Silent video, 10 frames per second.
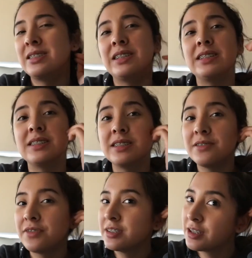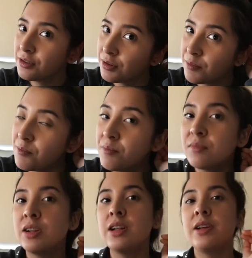And I didn't offend anyone.
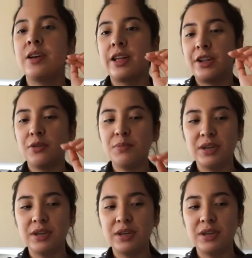And I hope